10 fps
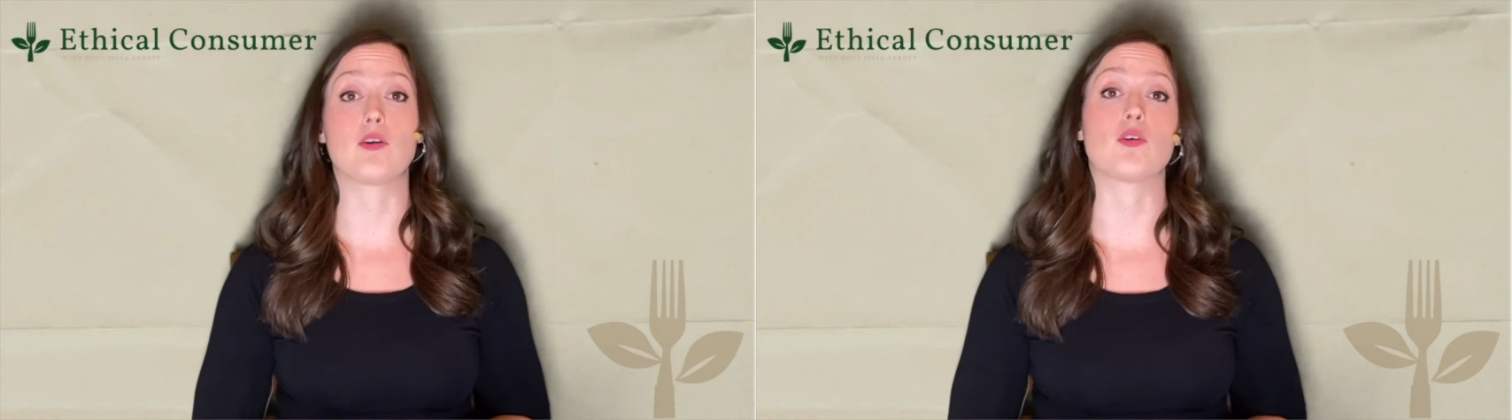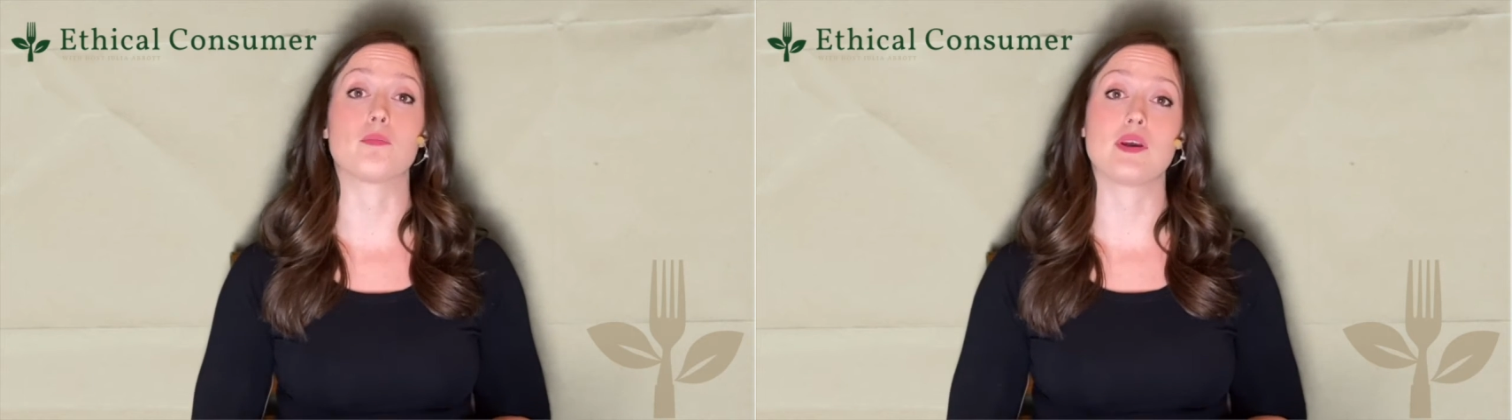
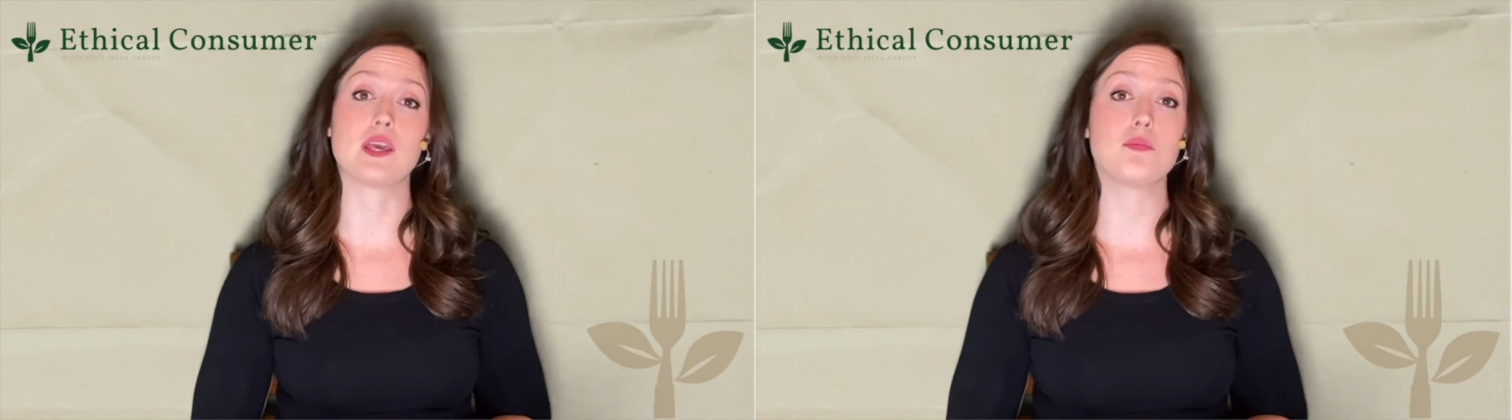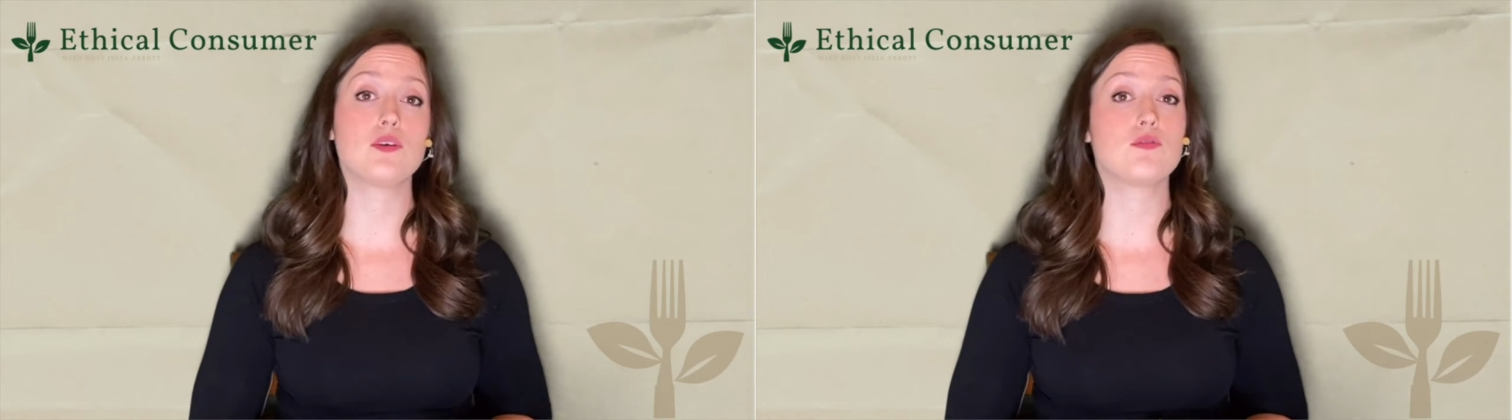or
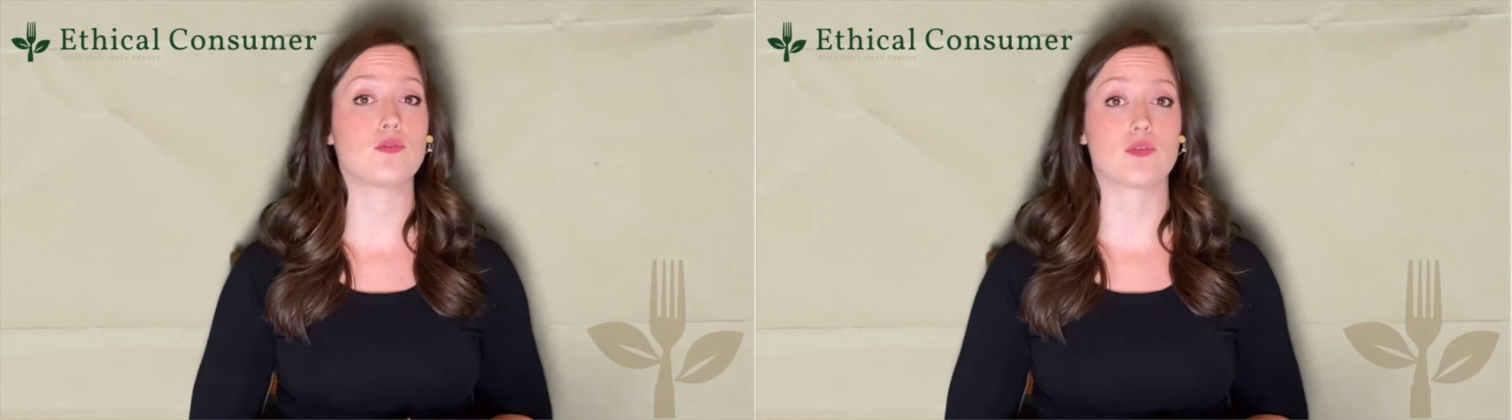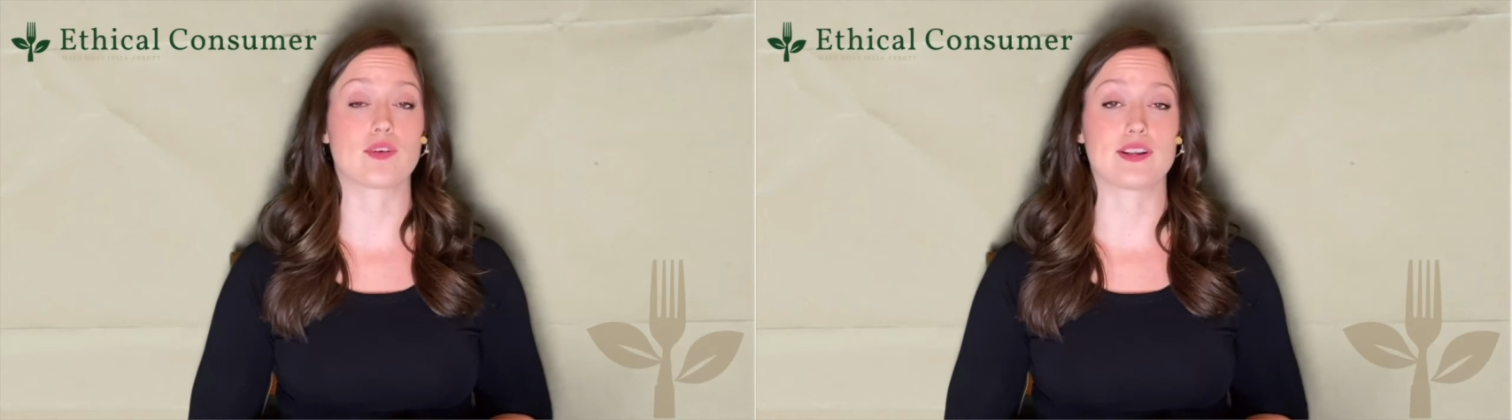maybe you've
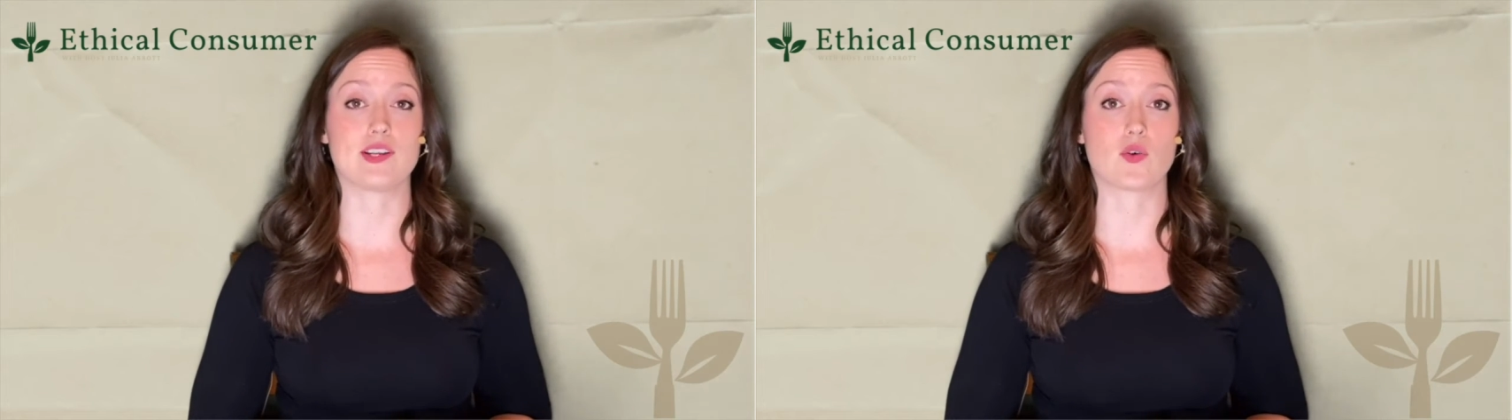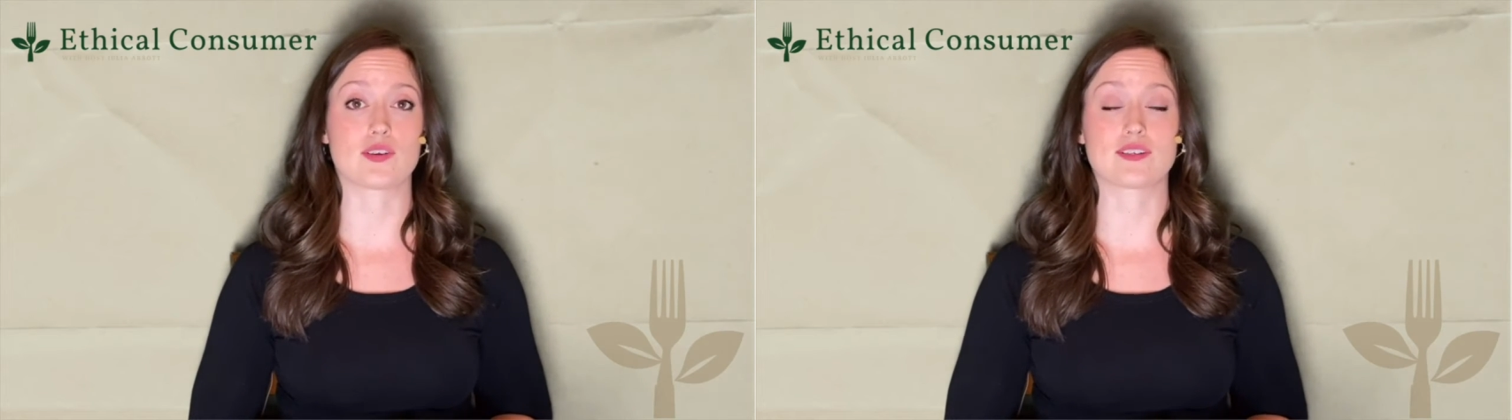already
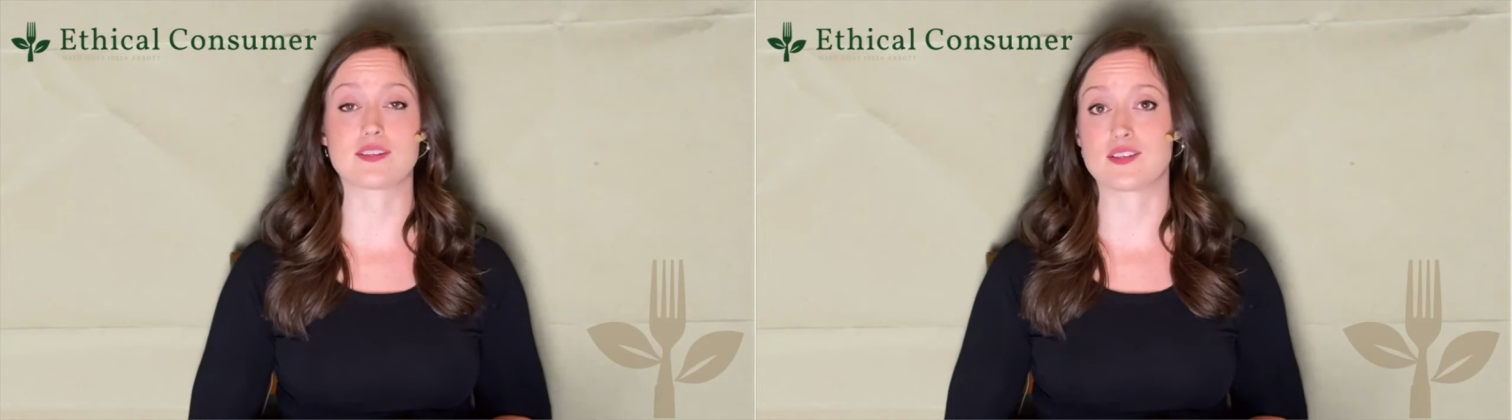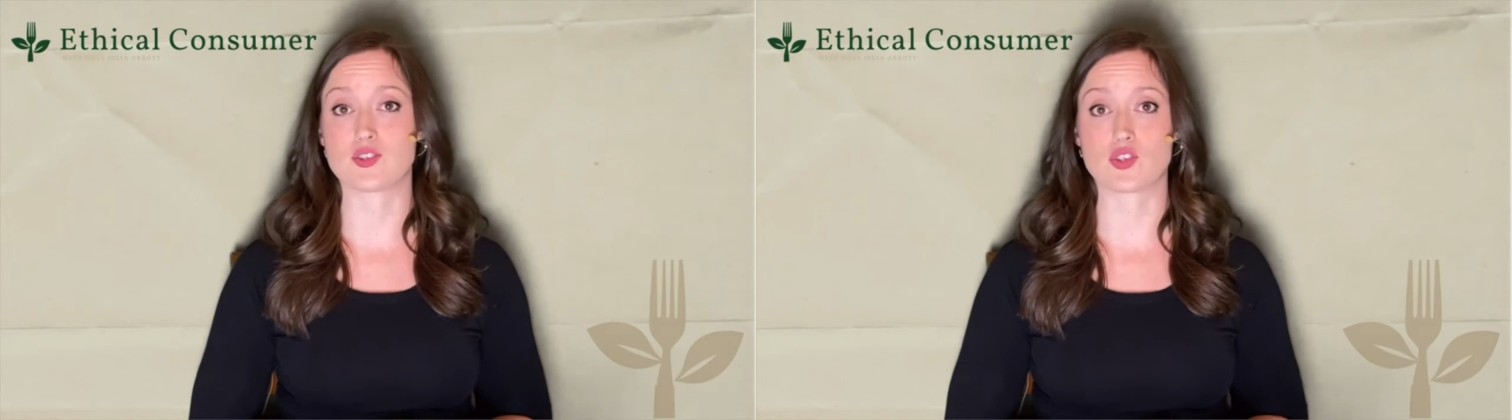noticed
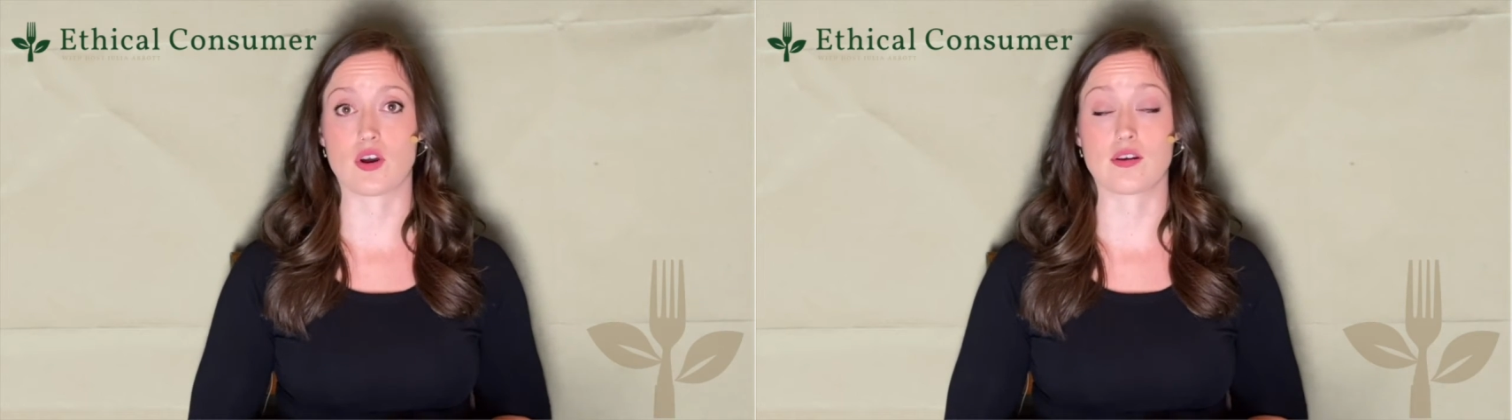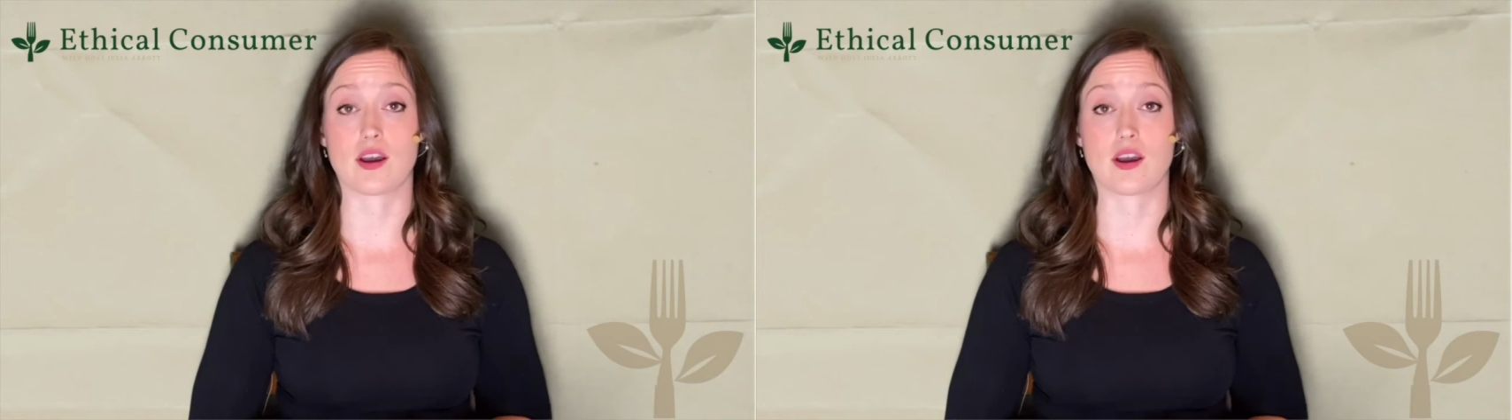this chart